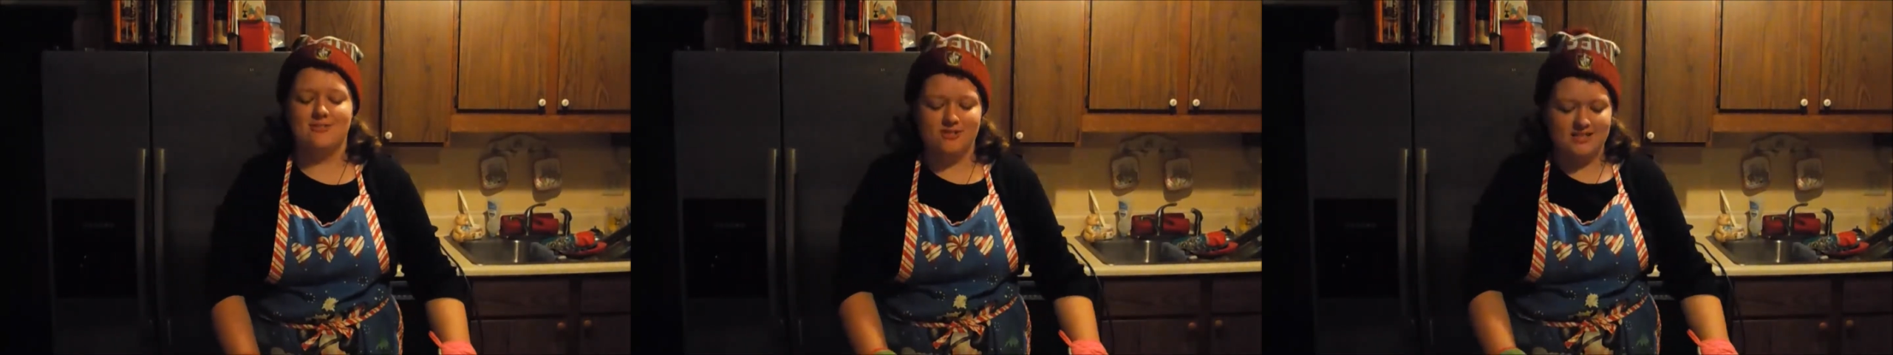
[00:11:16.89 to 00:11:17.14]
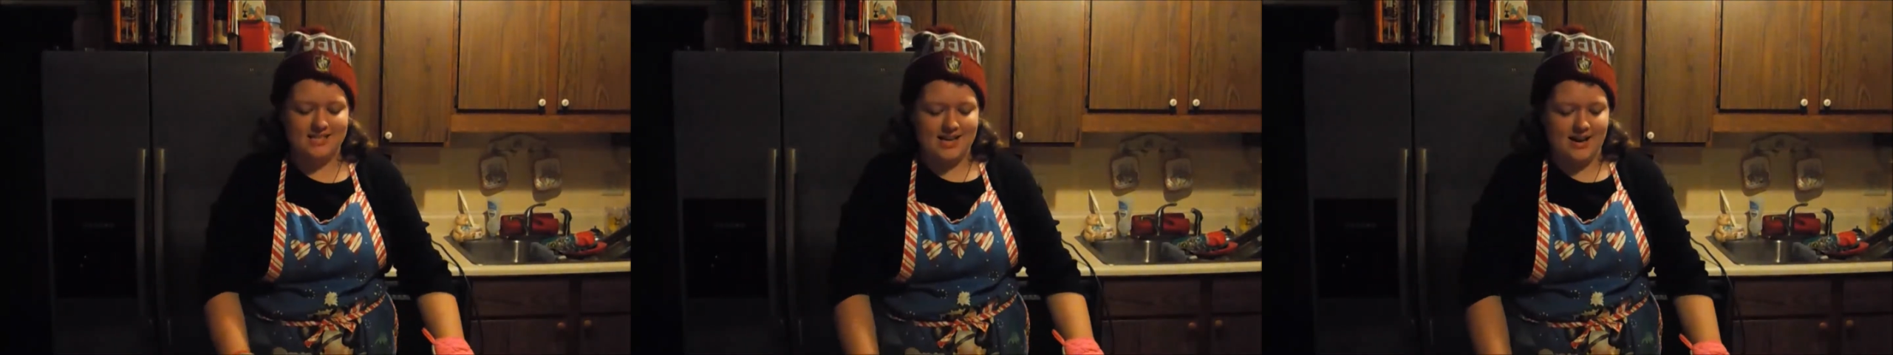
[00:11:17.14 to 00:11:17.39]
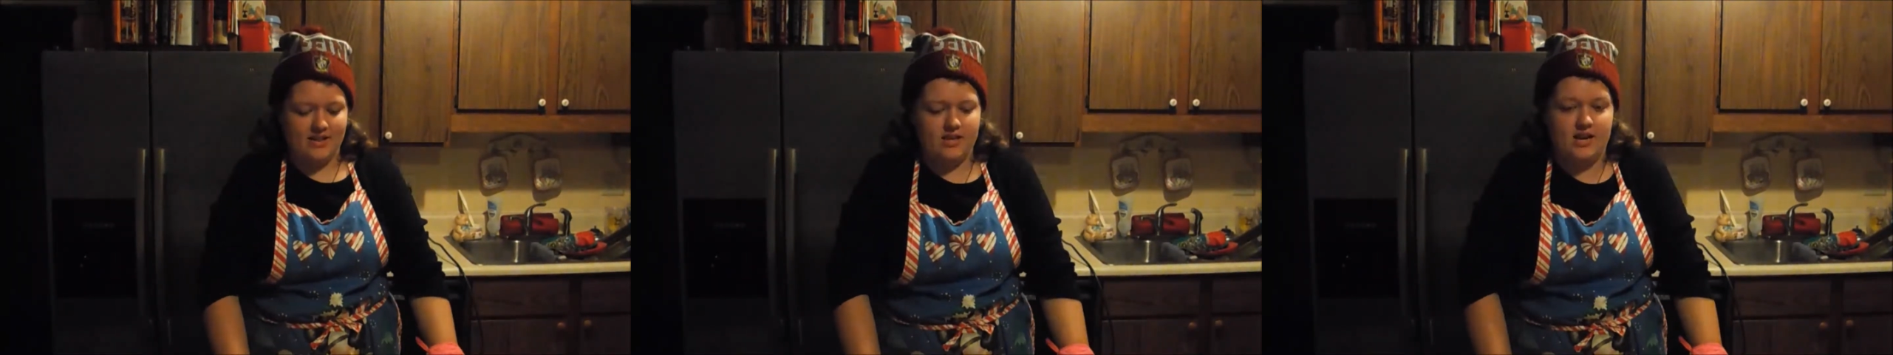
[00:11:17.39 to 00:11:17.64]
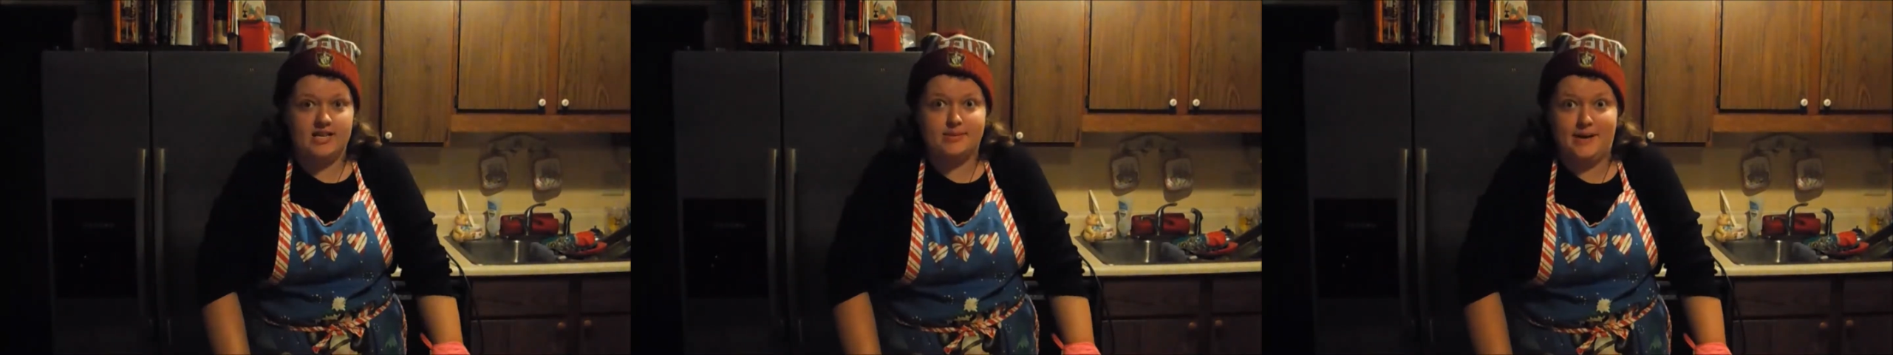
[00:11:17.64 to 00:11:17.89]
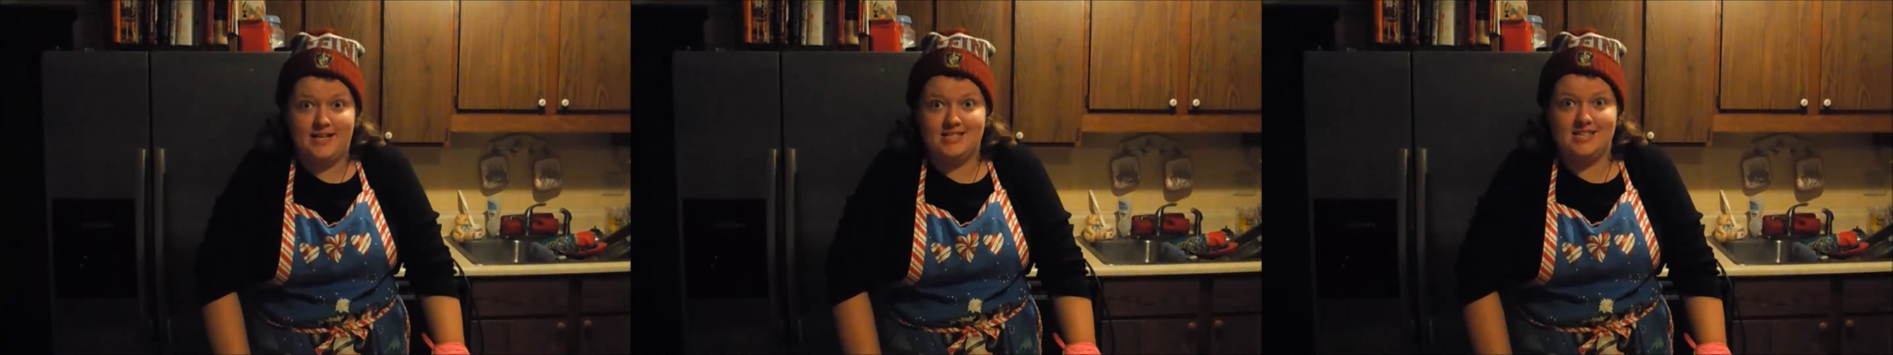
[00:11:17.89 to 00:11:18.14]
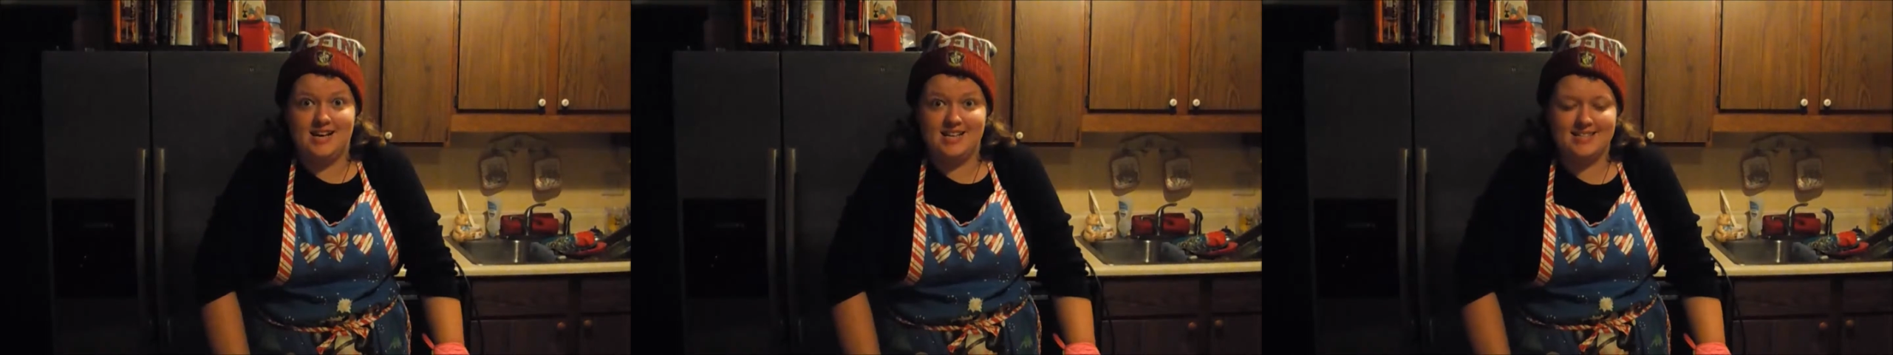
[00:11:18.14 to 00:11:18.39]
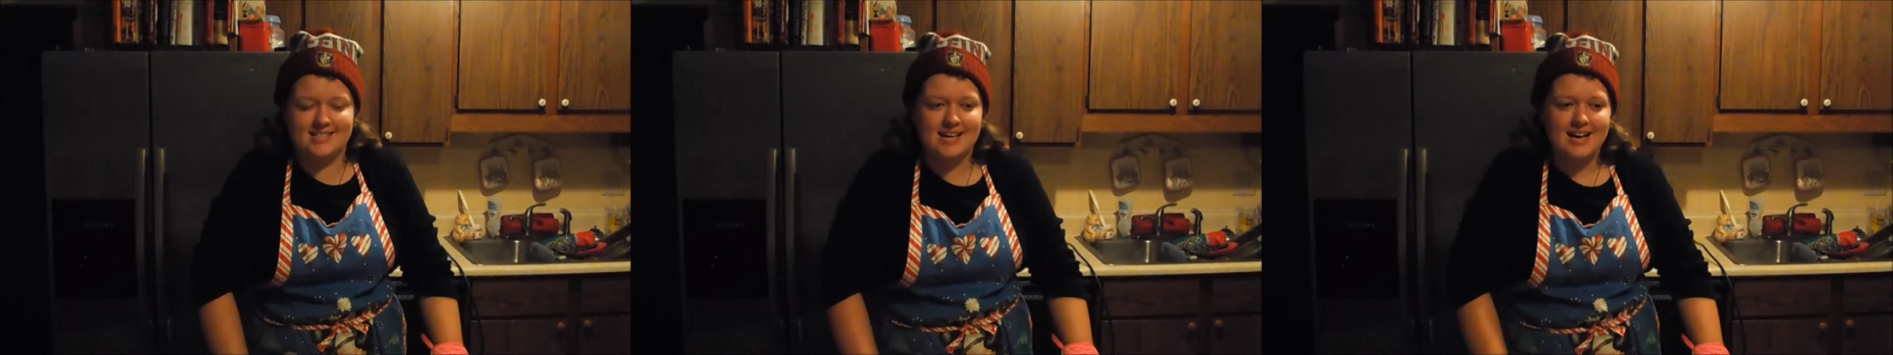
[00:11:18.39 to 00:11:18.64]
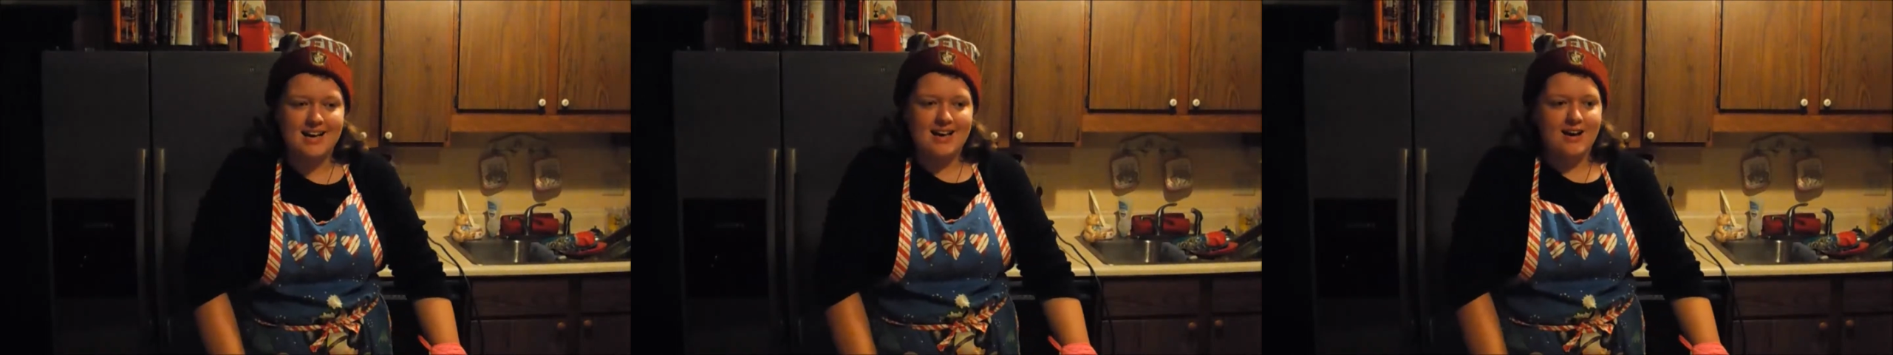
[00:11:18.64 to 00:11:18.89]
we'll see how the next batch does.
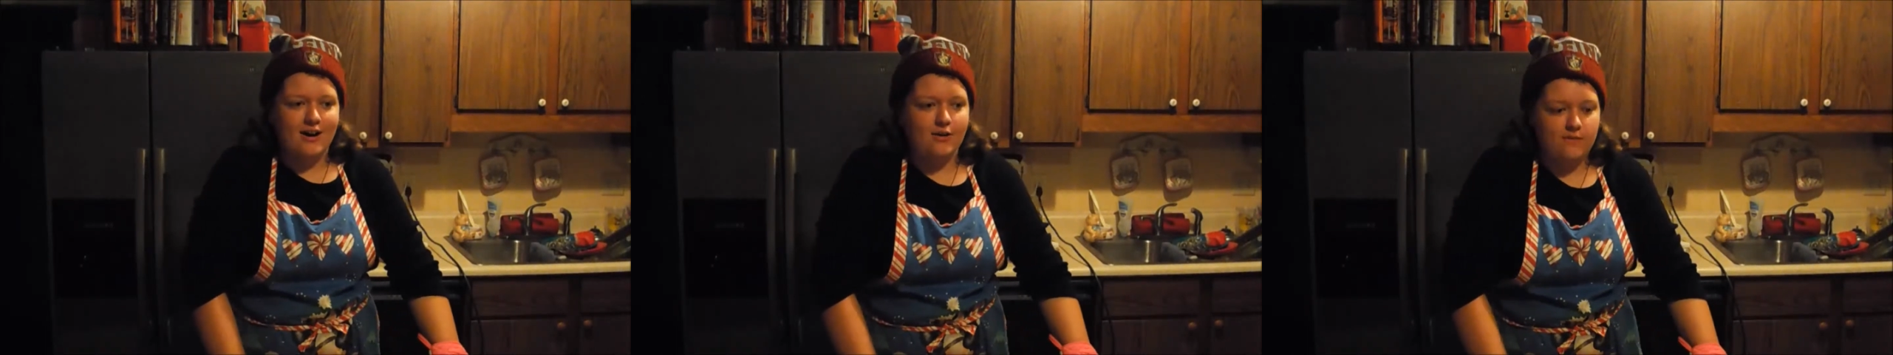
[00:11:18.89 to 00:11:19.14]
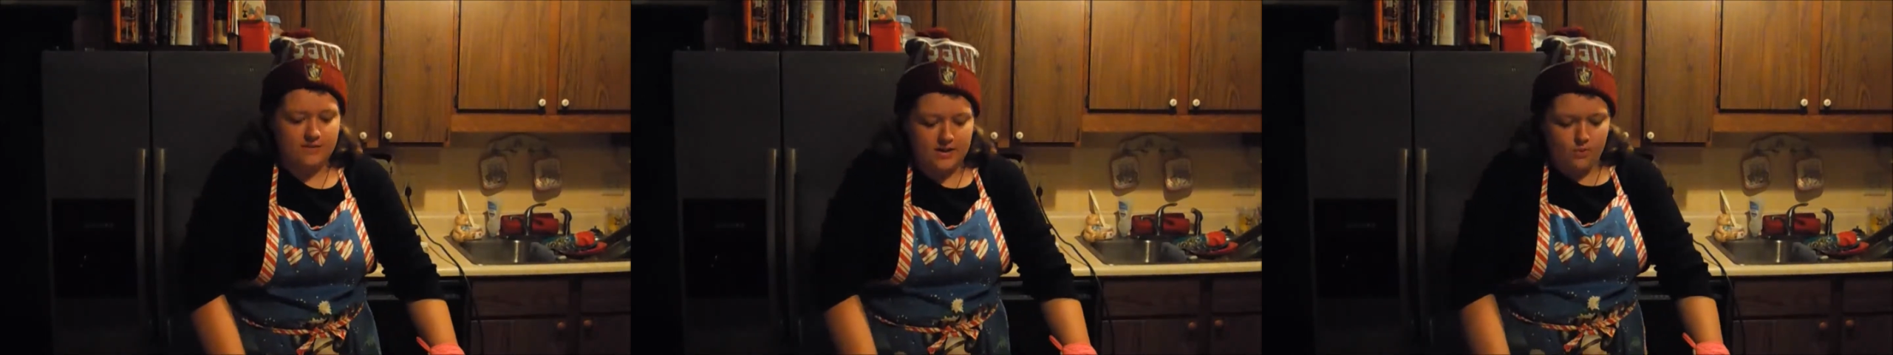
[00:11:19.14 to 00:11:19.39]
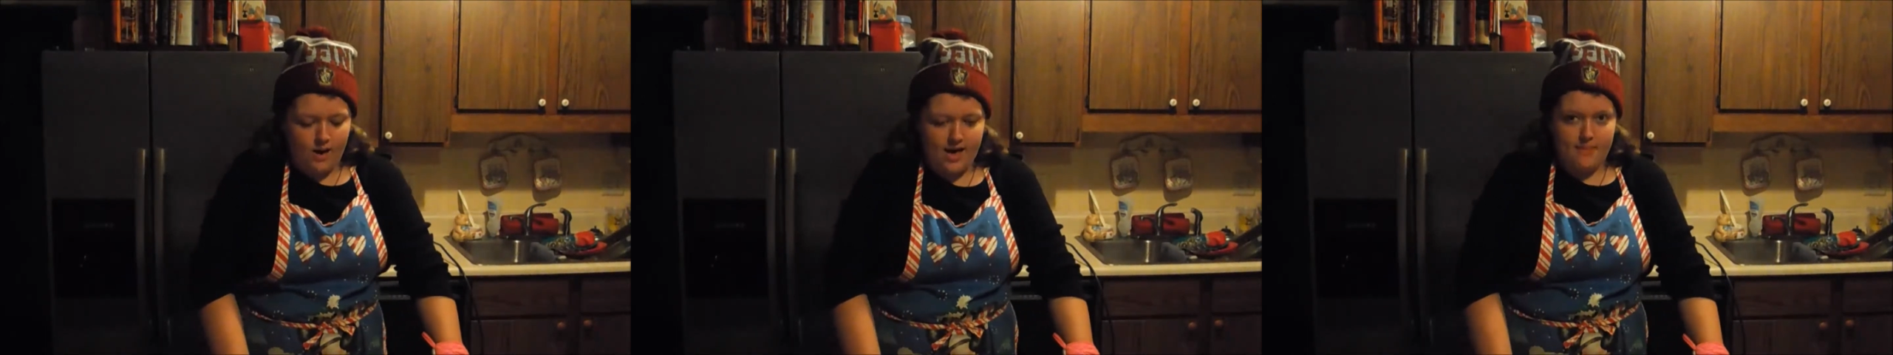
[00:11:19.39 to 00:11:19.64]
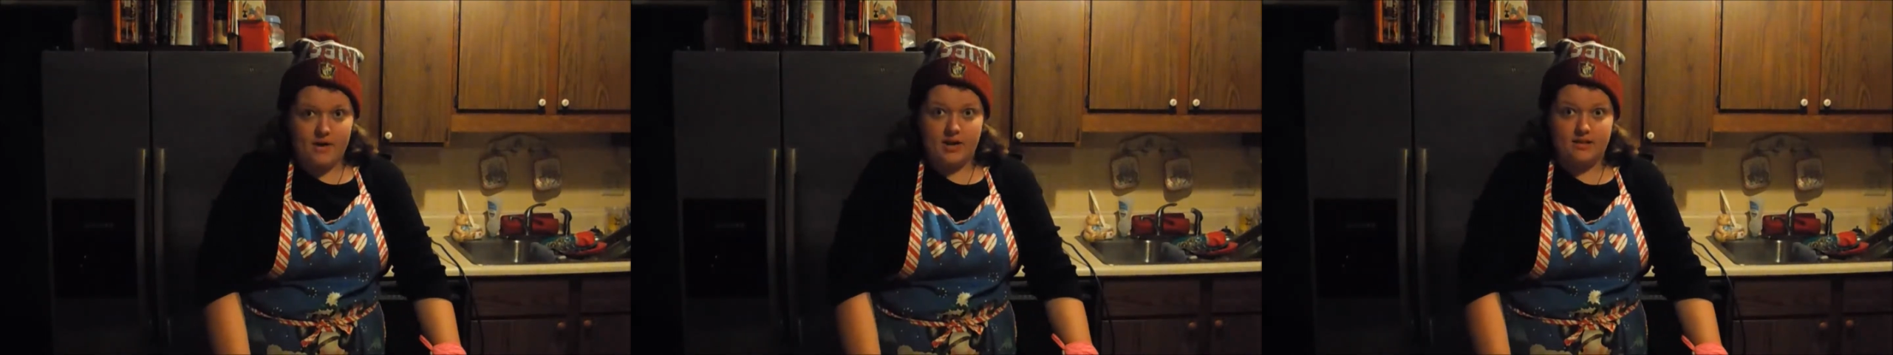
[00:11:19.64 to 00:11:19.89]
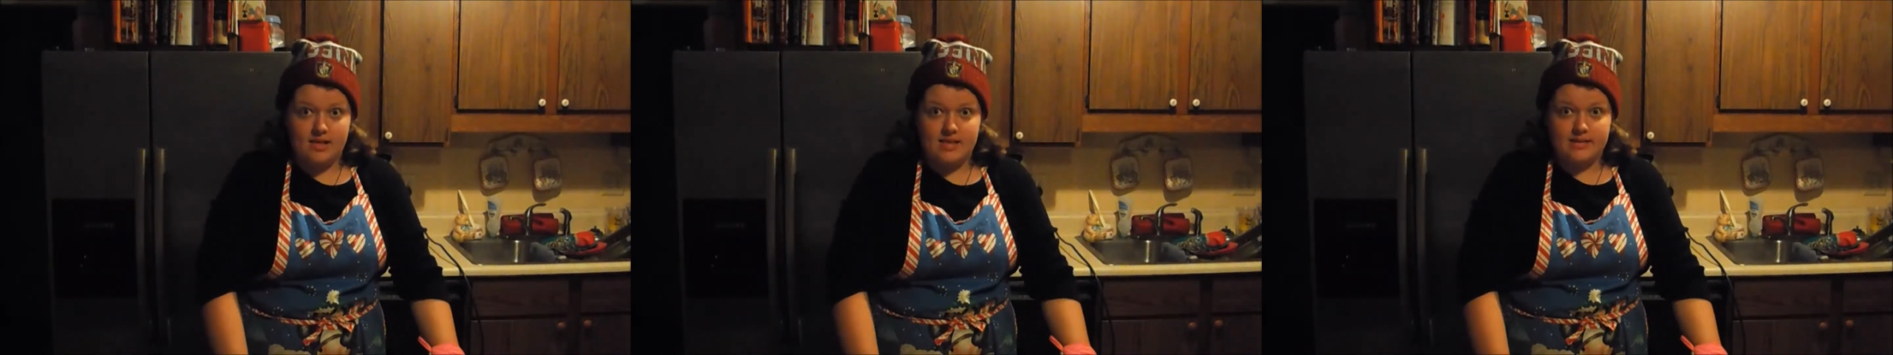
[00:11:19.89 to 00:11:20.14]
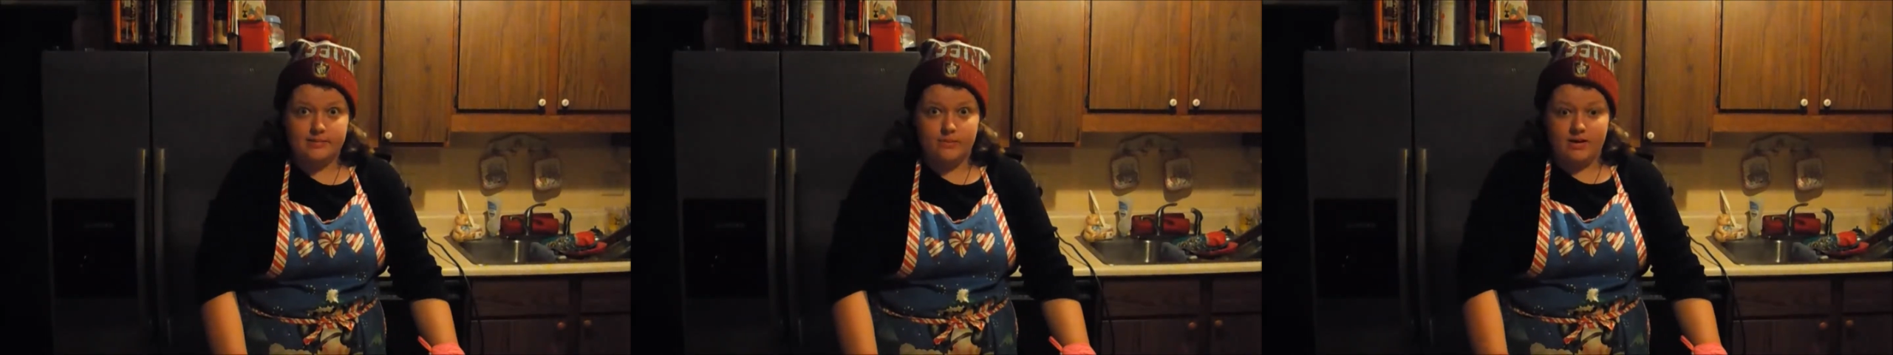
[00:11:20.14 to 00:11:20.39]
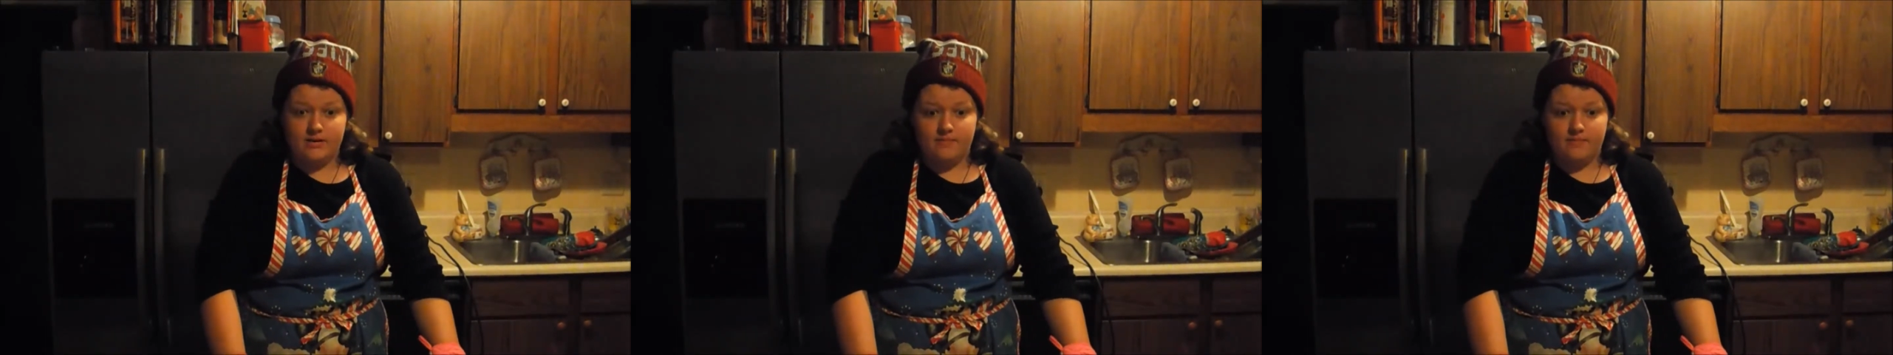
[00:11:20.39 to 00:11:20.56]
Hopefully way better than this one.